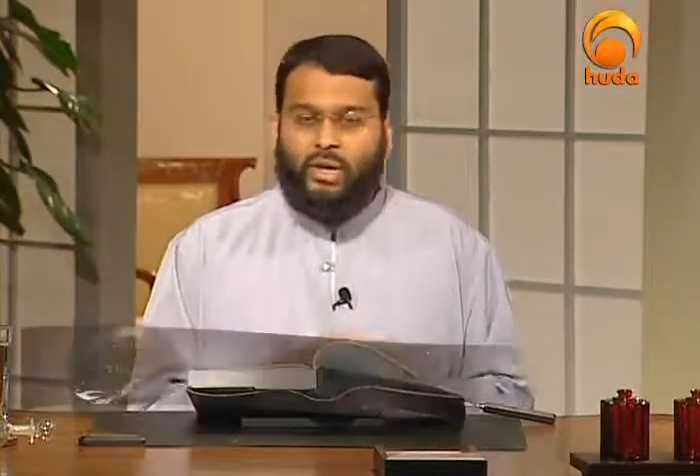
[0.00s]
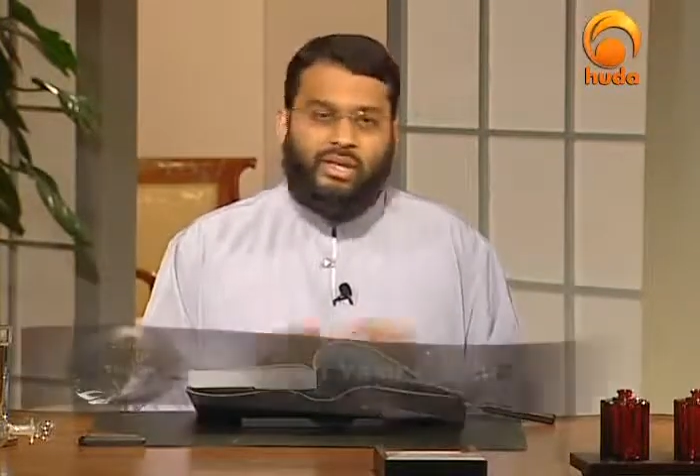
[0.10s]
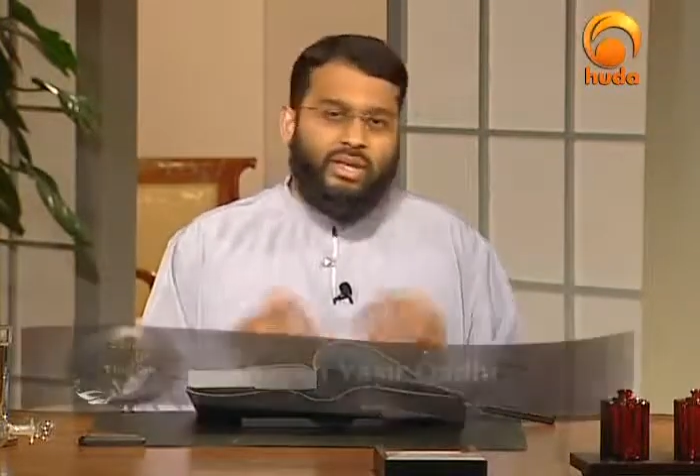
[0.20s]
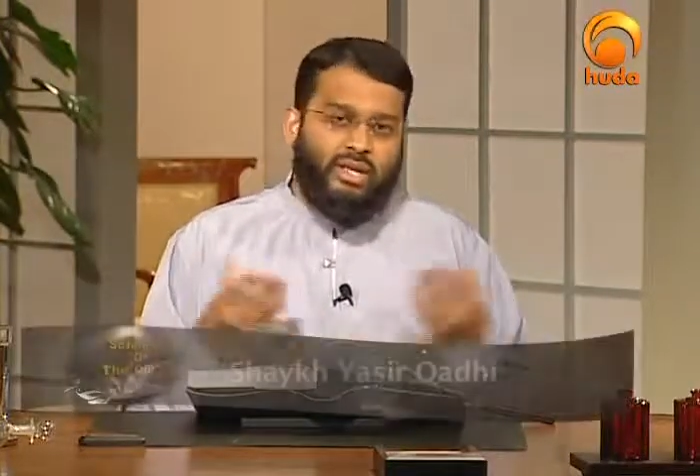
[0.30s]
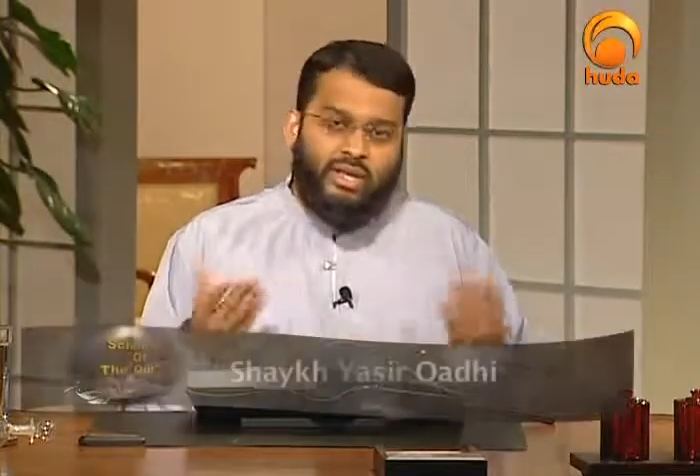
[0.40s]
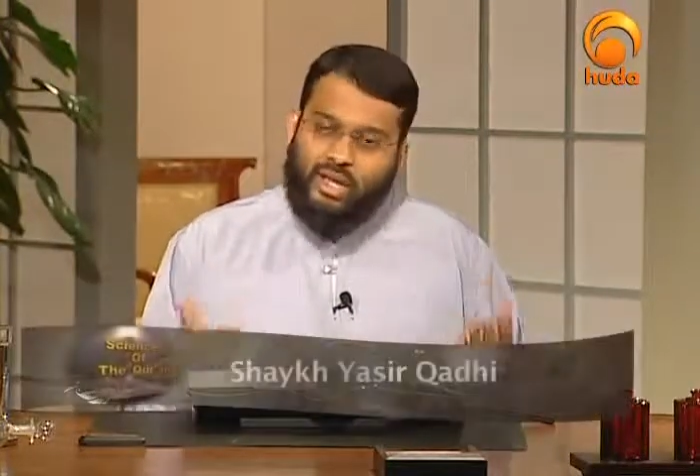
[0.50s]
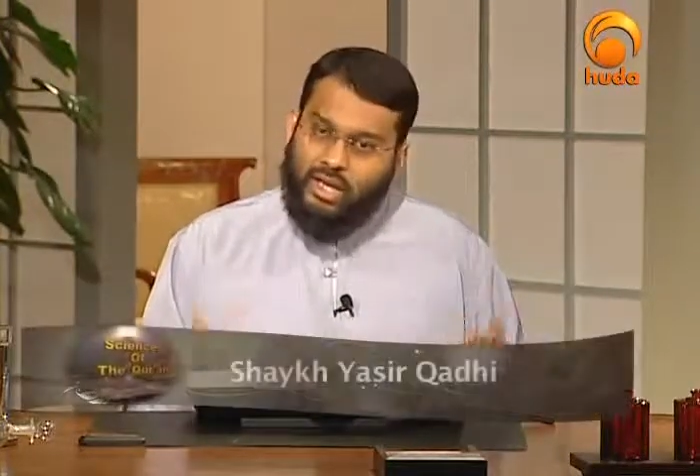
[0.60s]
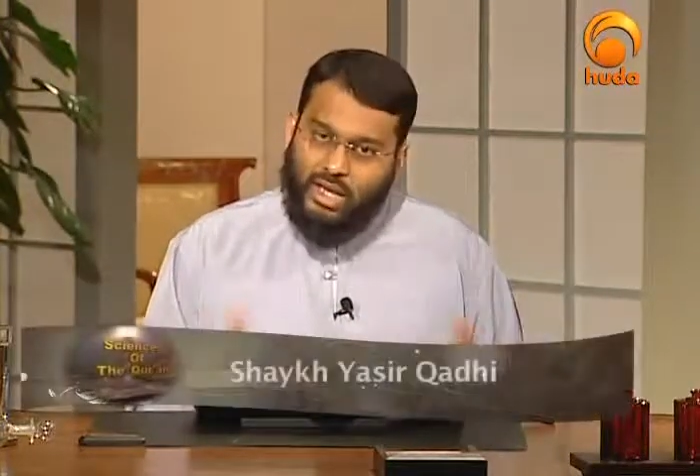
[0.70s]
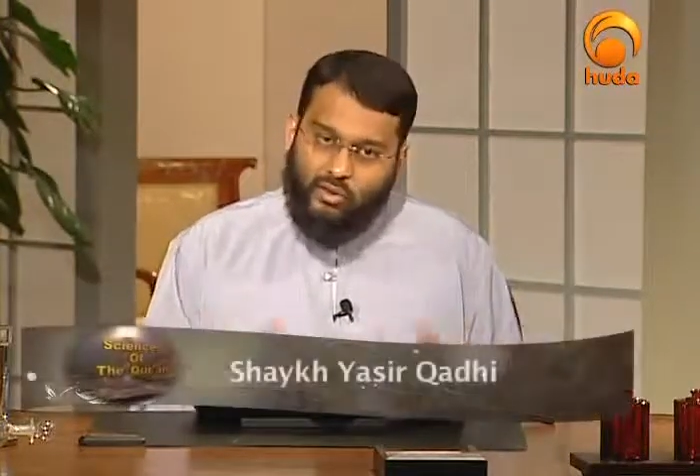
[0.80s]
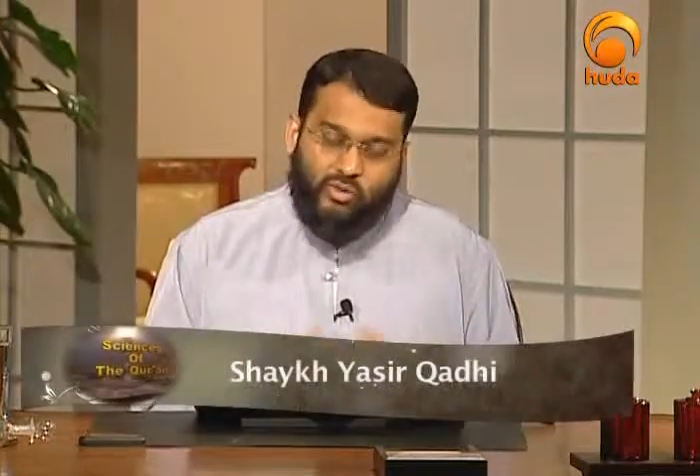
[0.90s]
they needed any
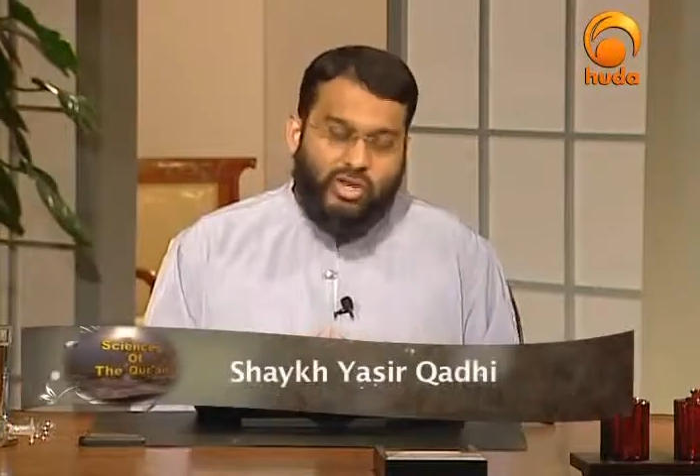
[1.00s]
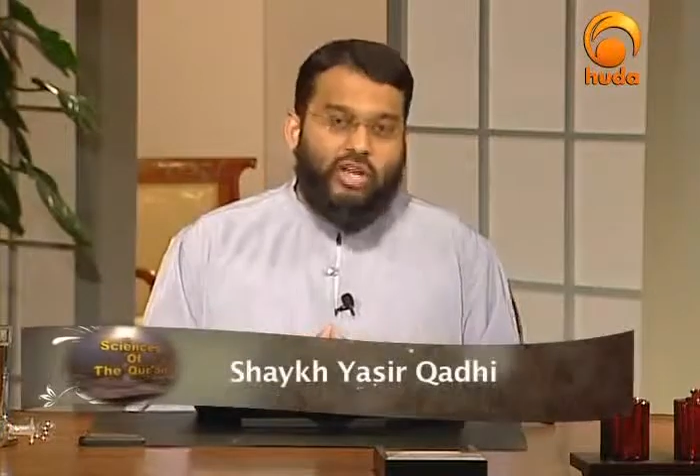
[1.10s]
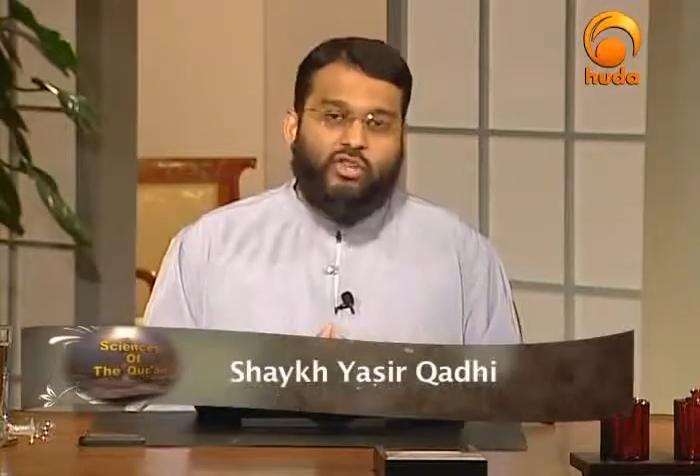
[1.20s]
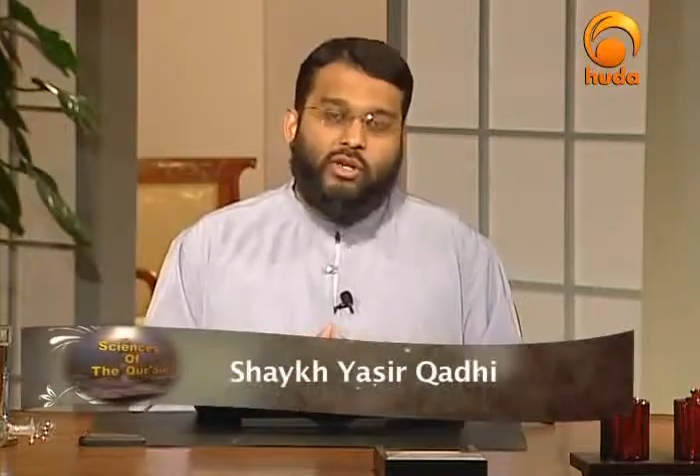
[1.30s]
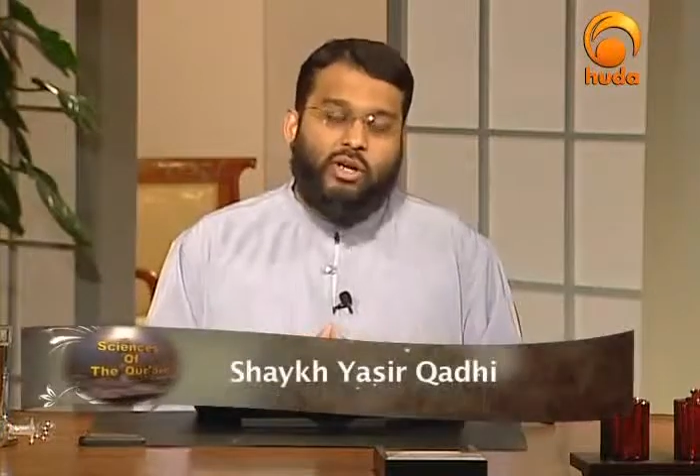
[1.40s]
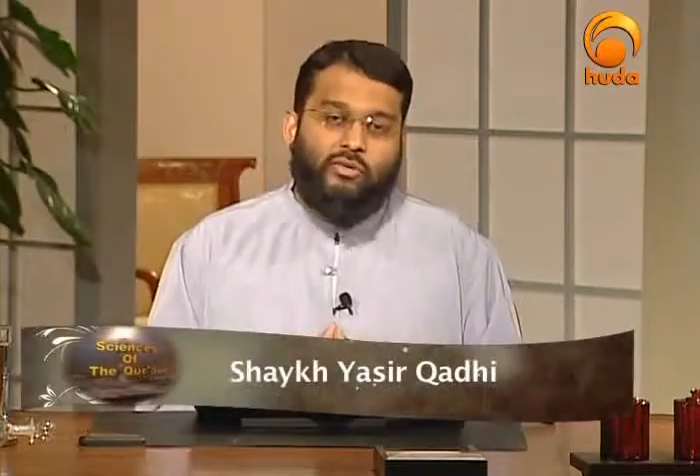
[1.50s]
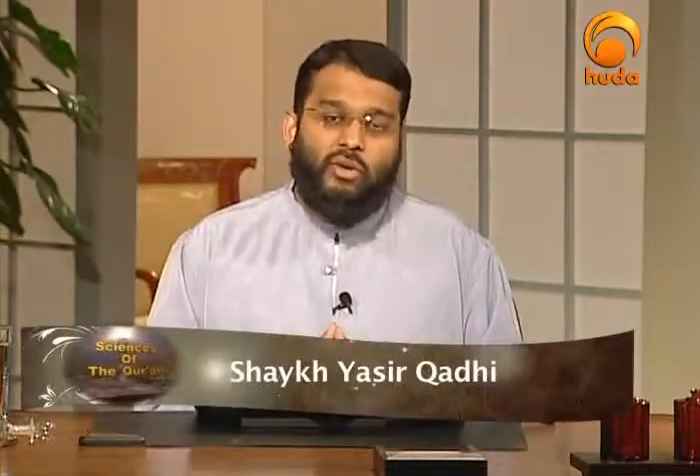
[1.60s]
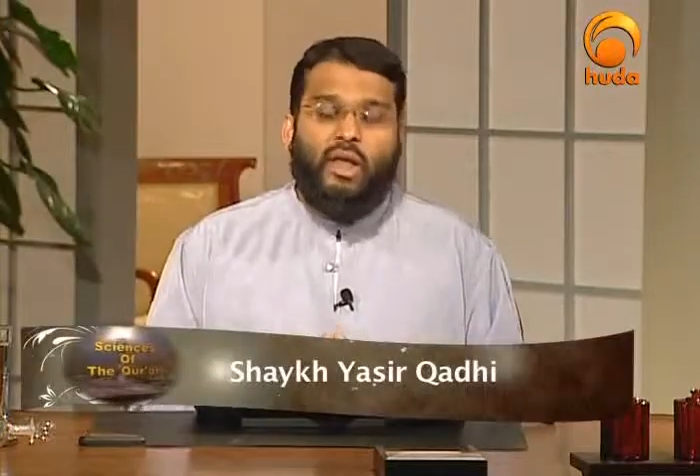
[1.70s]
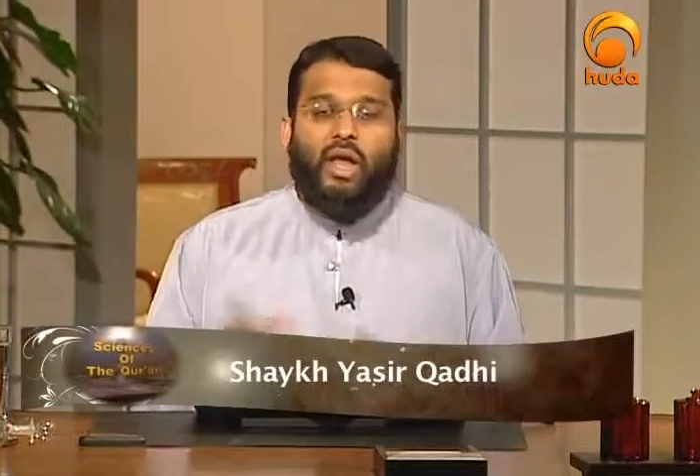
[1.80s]
clarification of.